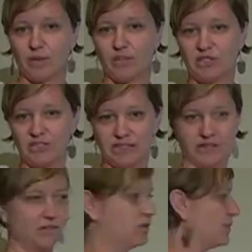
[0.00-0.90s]
which
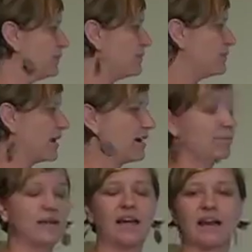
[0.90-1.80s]
you can see
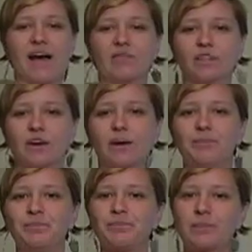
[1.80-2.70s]
behind me, an avatar
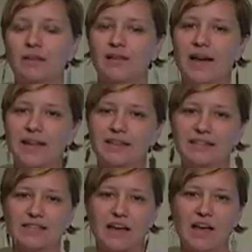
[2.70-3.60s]
that is